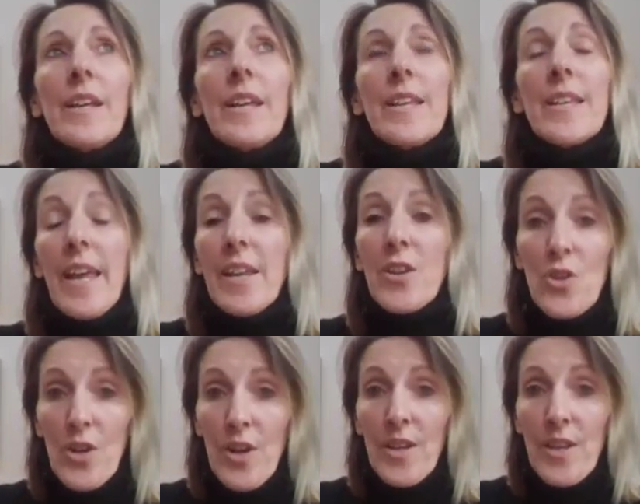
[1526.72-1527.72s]

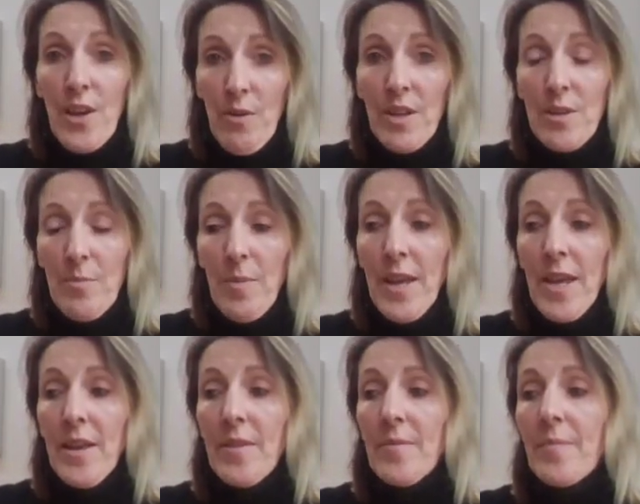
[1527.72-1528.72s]
intention is going to
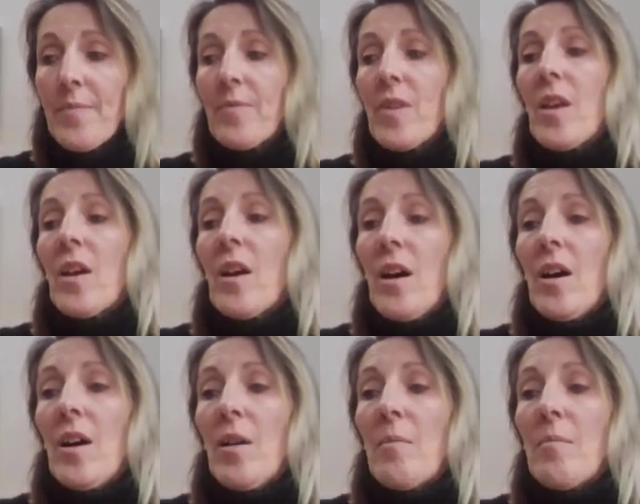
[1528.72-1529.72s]
be,
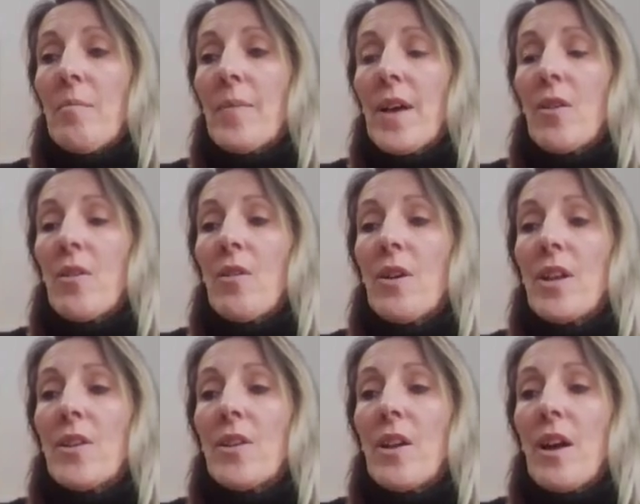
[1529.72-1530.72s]
and
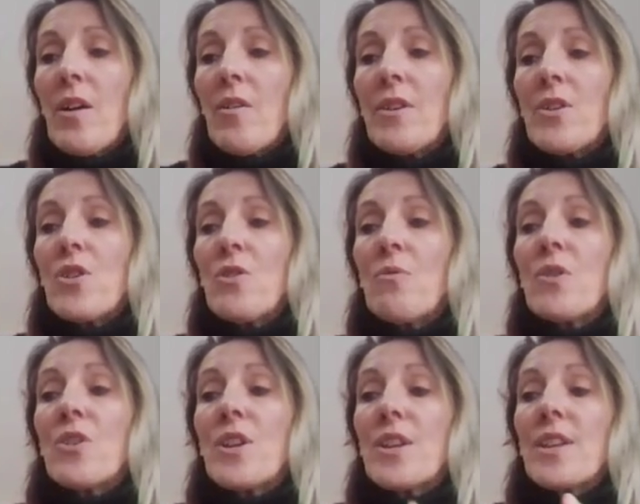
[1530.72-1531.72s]
our
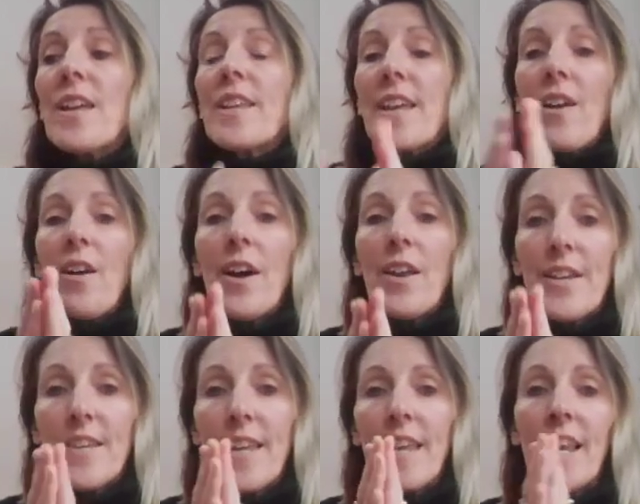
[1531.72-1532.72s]
intuition is going to guide
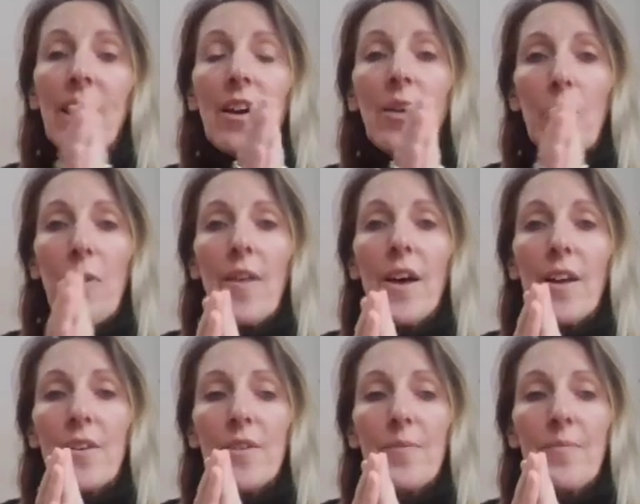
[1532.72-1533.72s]
us in line with
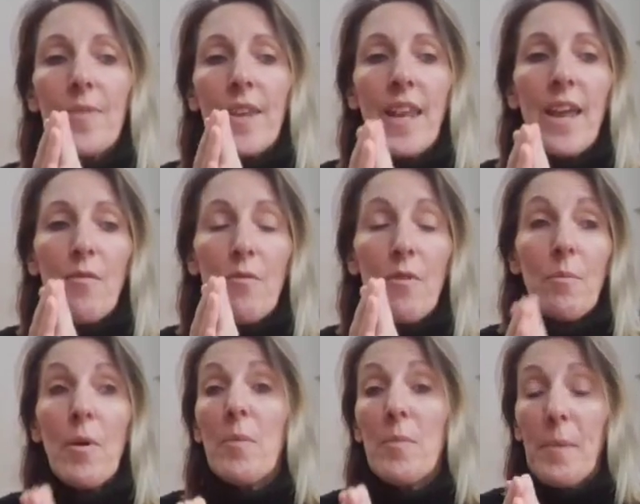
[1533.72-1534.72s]
that. in every
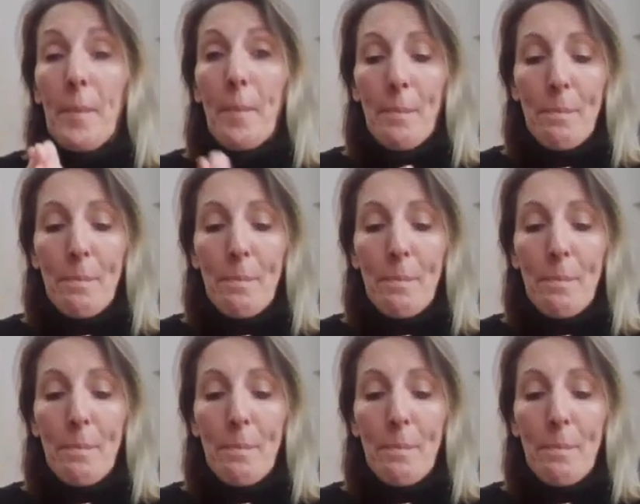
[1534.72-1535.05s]
moment.